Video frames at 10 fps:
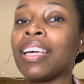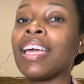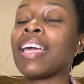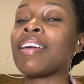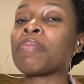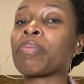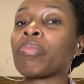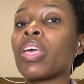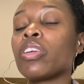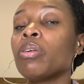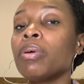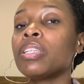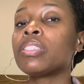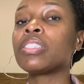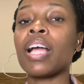And you
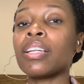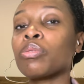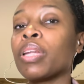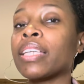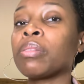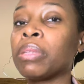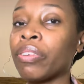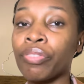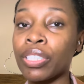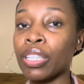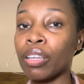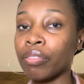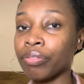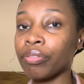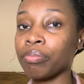be trying to do like some different
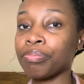stuff.